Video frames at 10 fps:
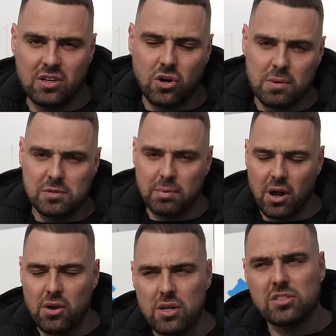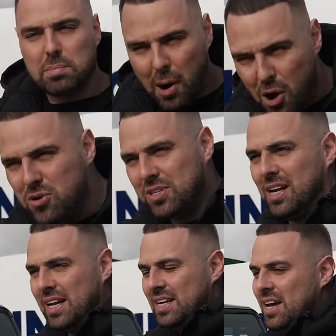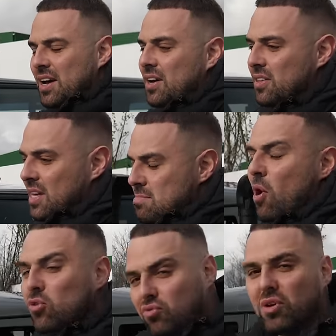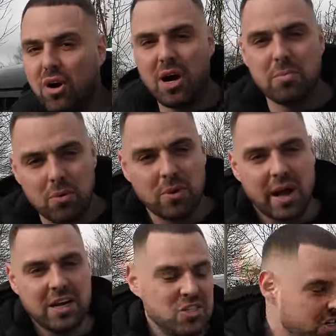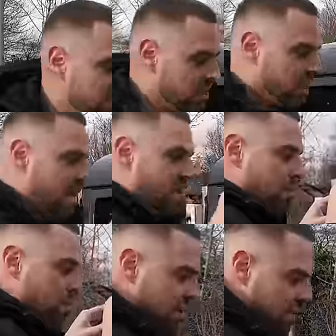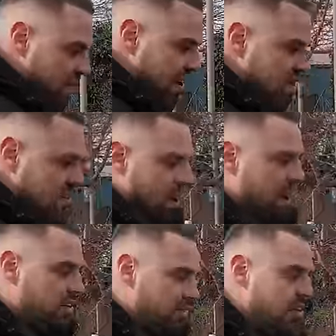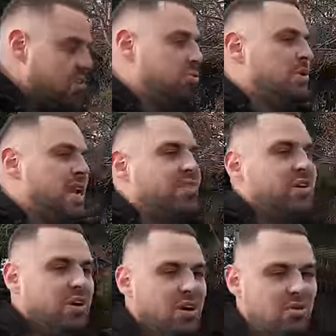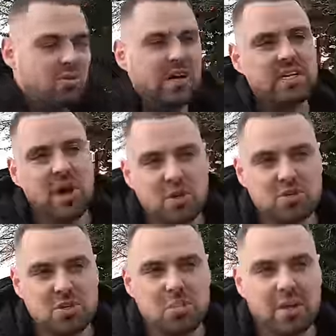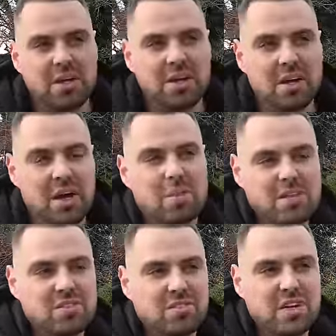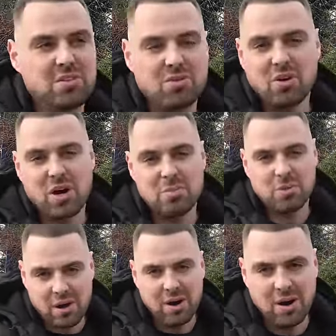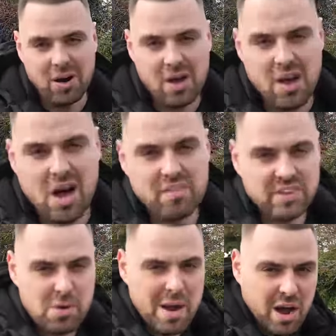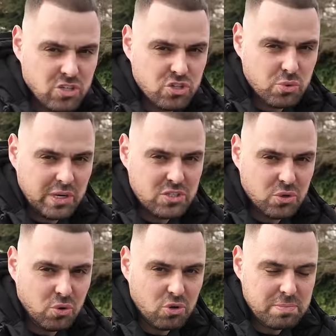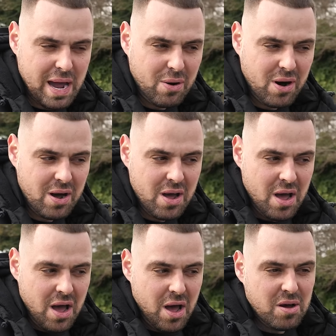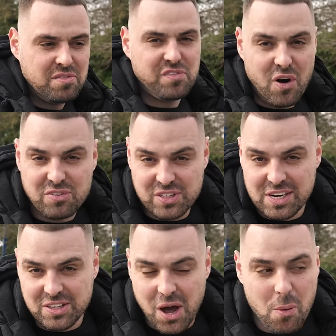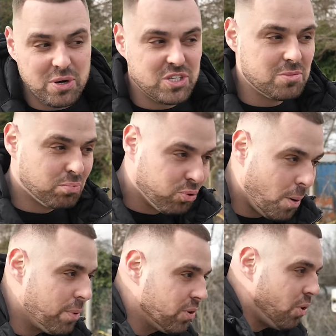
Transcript: in the comments below. Supposedly the most reliable engine that they ever put in a Defender. And Defenders were never really known to be a massively reliable car. I think they're about 122 horsepower. 5-cylinder, which is proper